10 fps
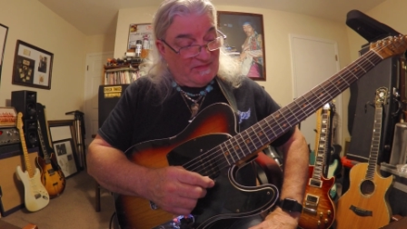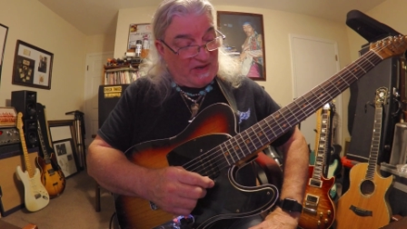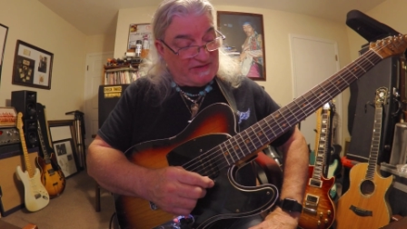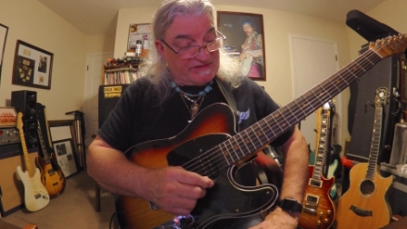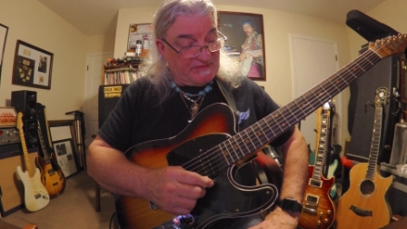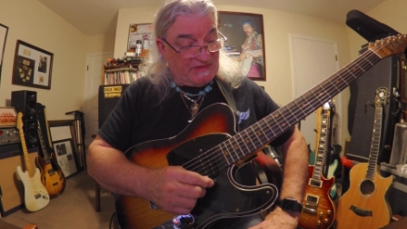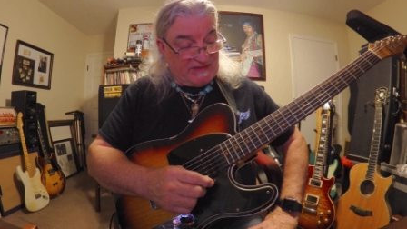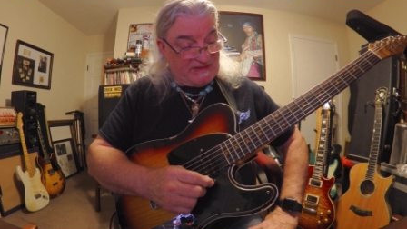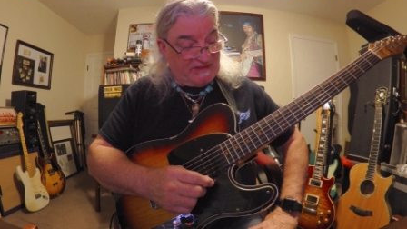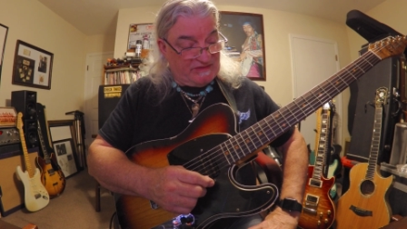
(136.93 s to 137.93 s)
by
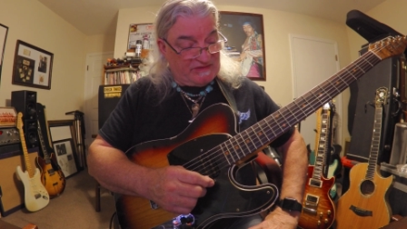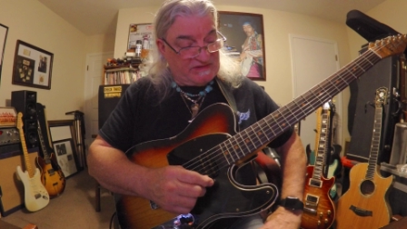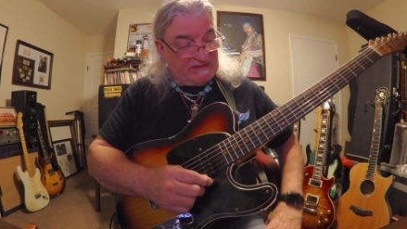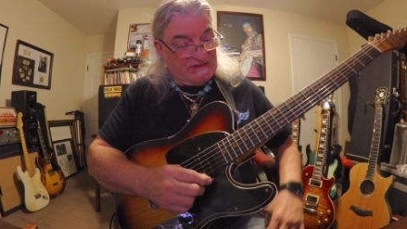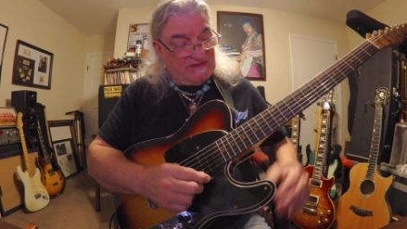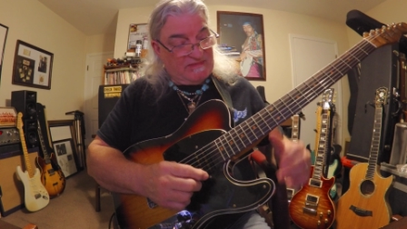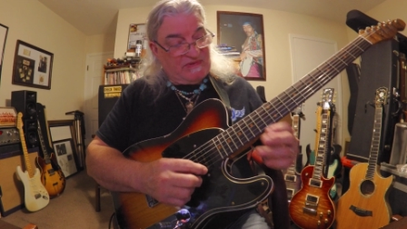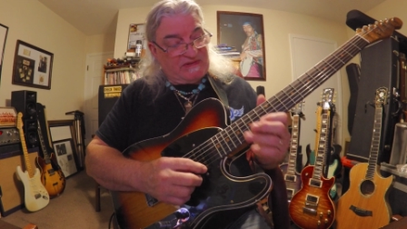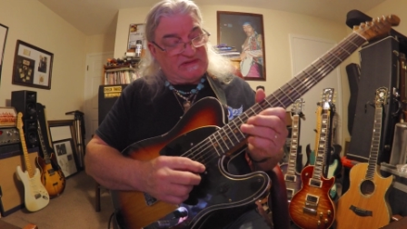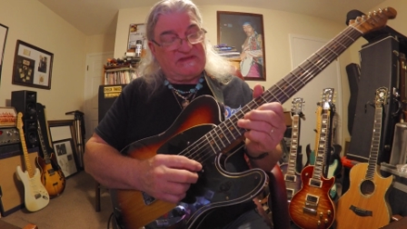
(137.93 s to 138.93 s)
somebody else.
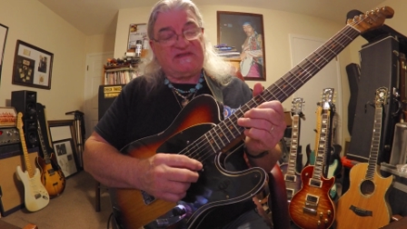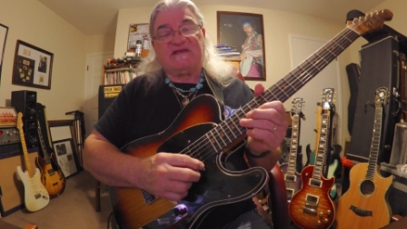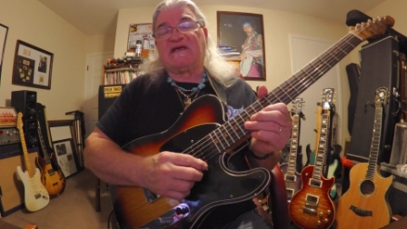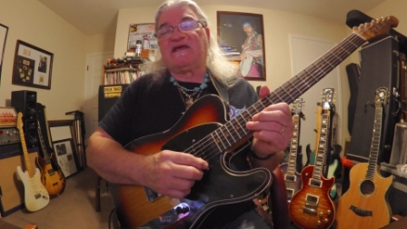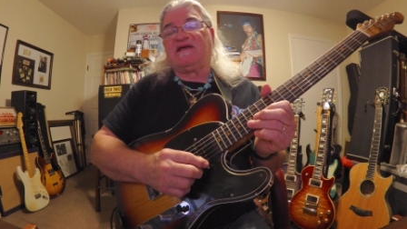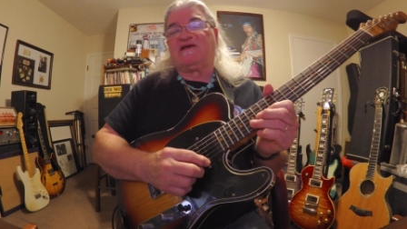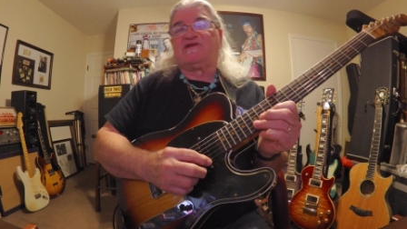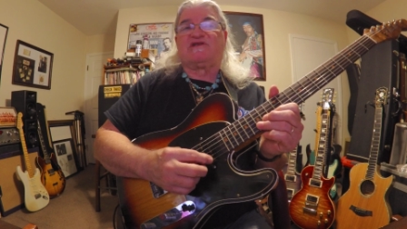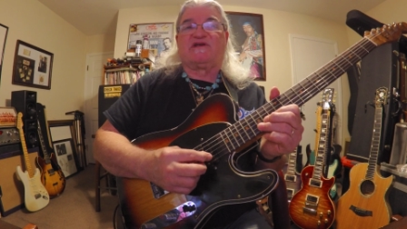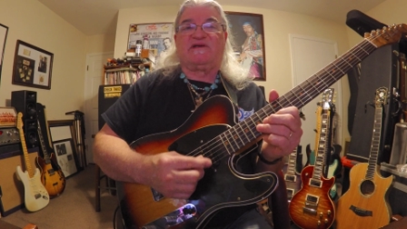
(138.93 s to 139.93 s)
But it's in the key of
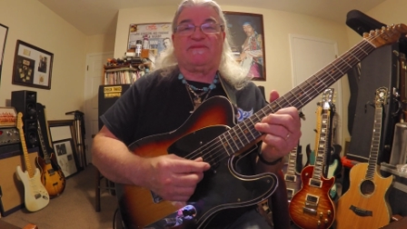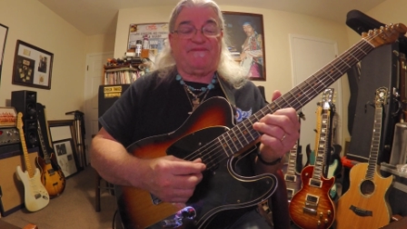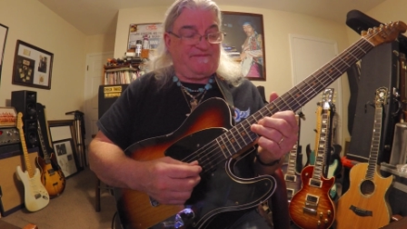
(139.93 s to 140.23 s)
G.